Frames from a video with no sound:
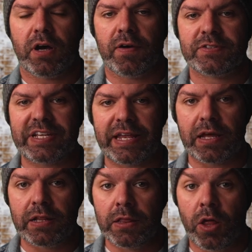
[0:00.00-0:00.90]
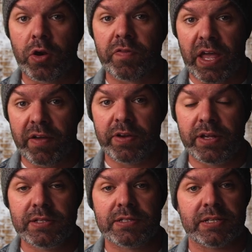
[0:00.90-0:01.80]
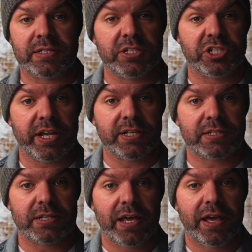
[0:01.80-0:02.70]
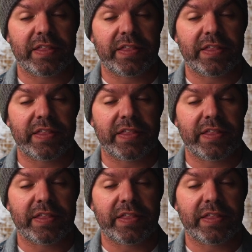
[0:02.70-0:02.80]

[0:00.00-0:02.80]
I've seen a lot of evidence that suggests